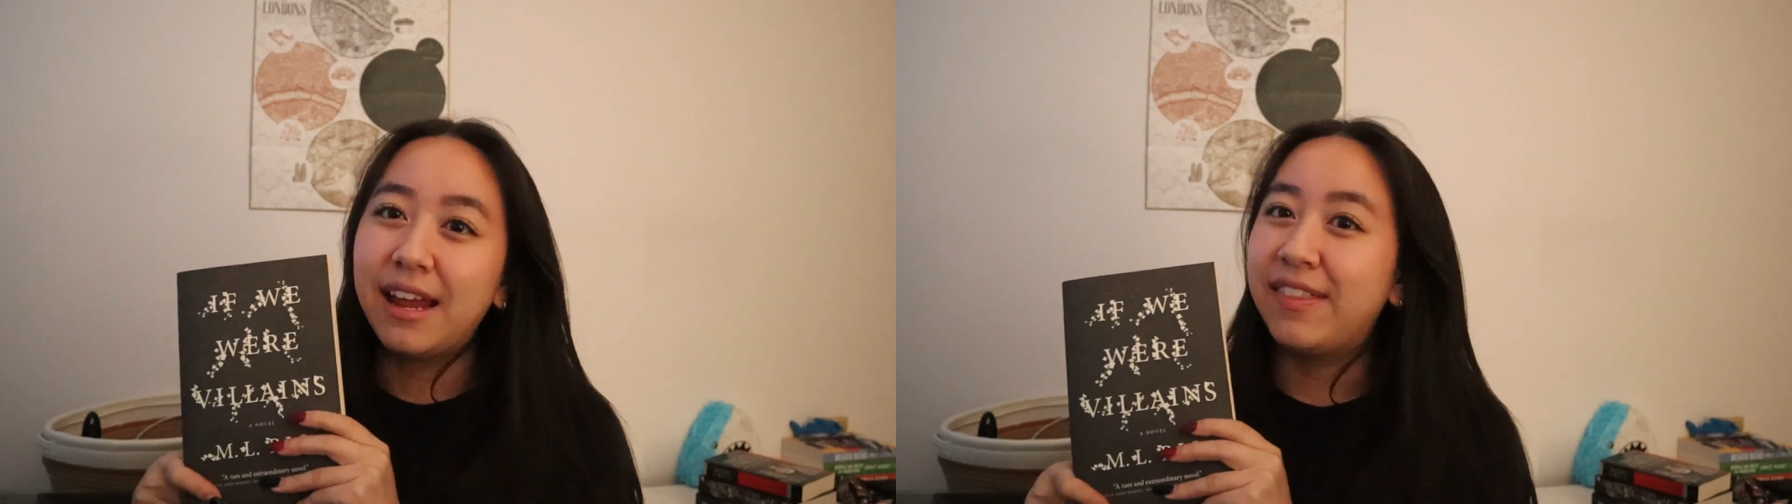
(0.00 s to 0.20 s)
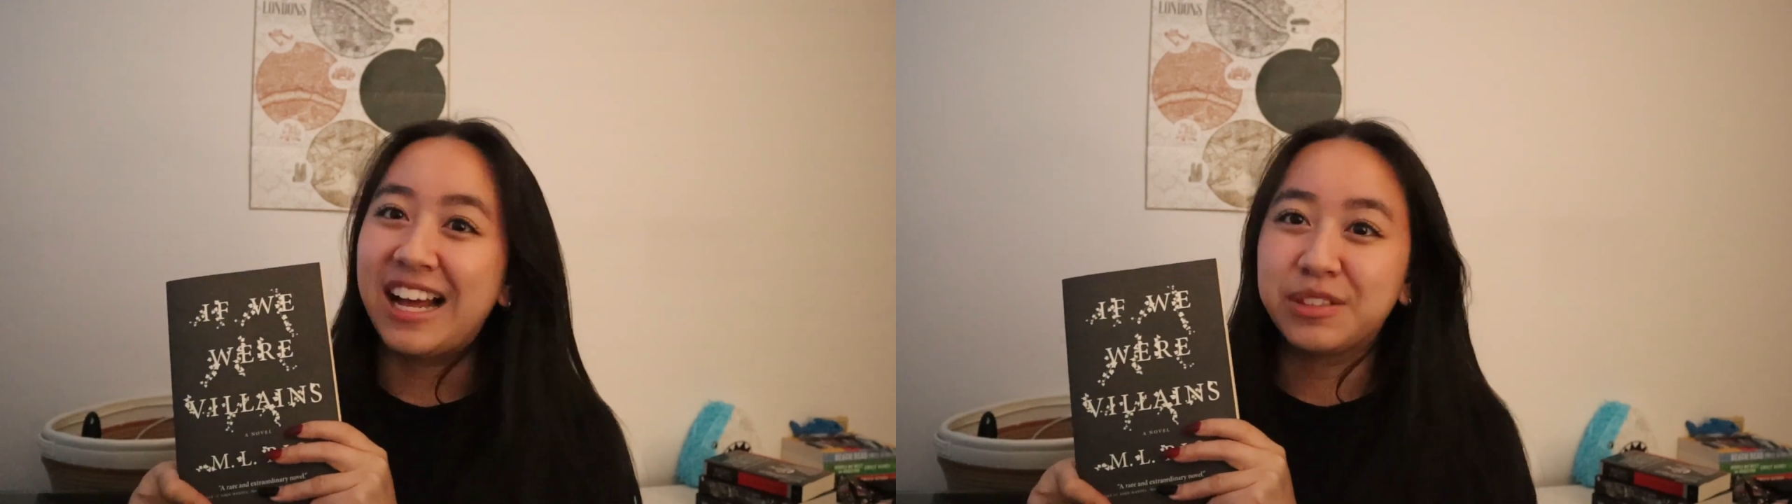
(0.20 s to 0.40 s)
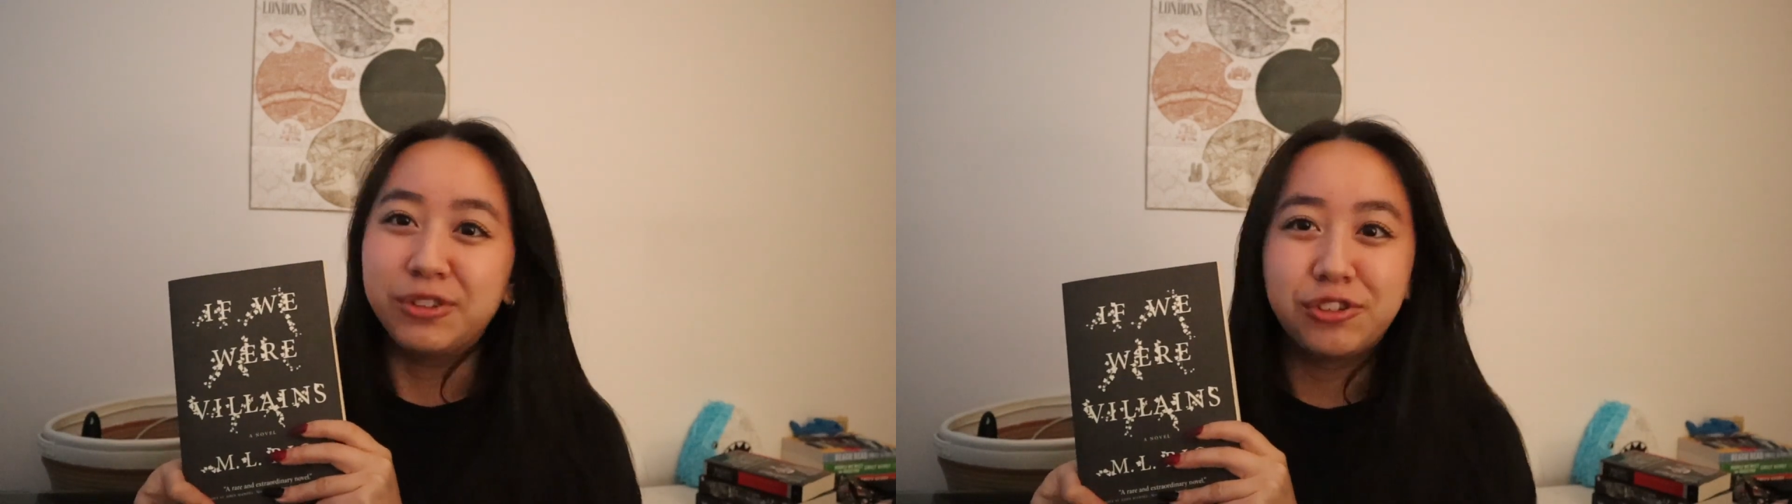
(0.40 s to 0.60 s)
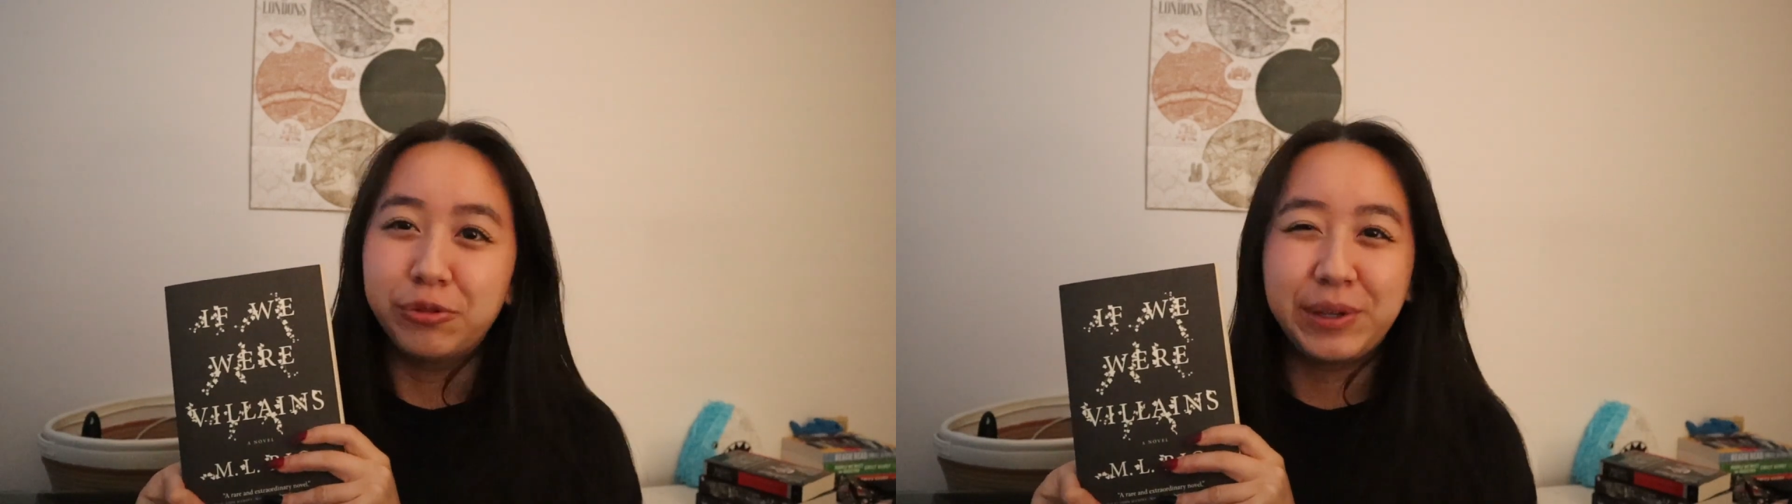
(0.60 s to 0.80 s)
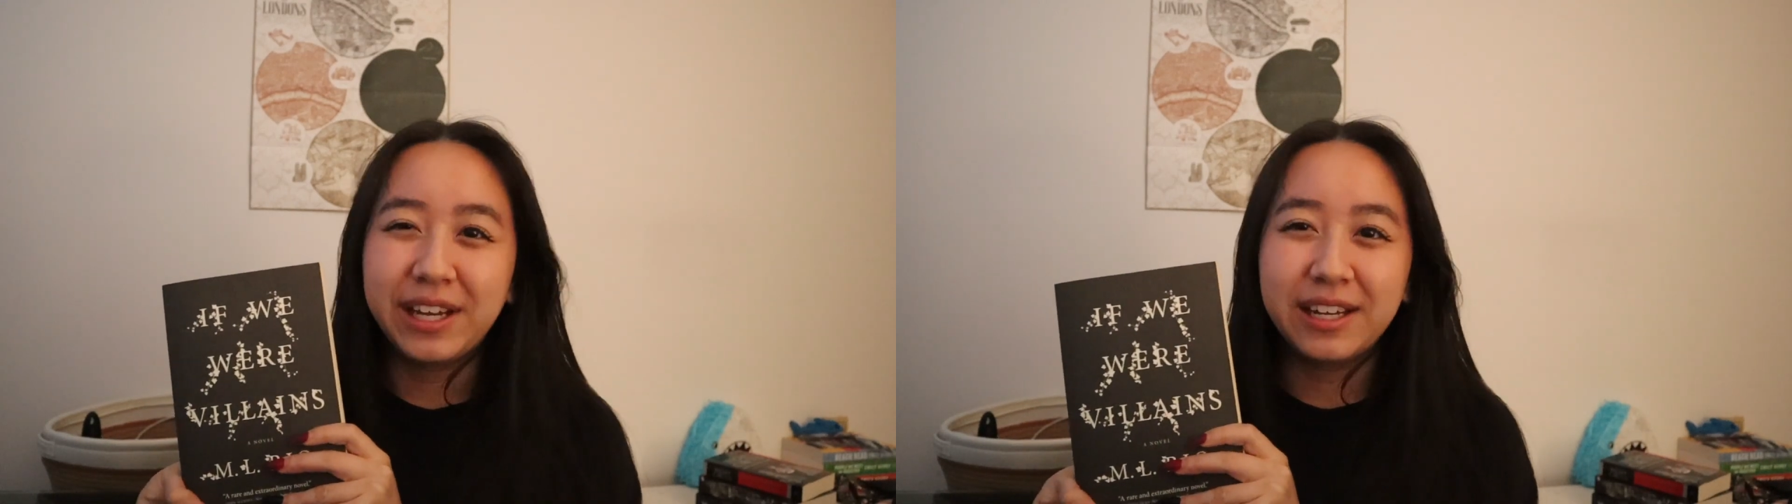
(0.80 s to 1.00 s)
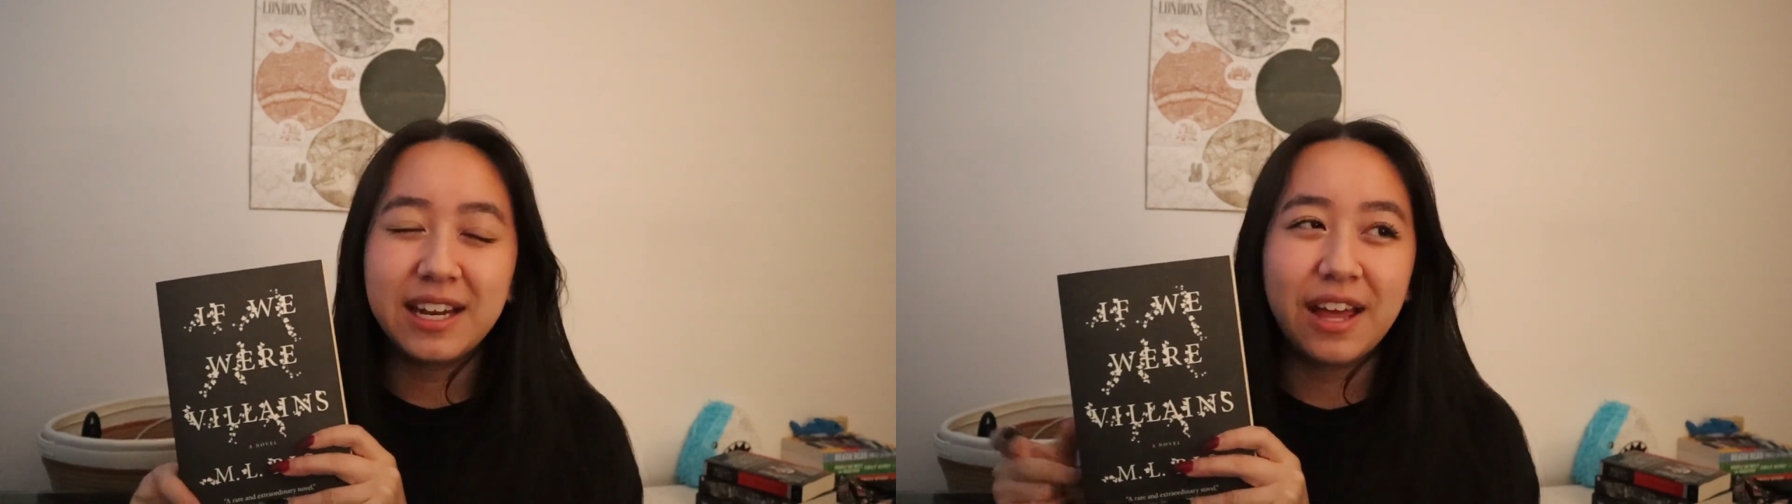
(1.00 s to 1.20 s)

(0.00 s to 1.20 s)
and that's what drew me in.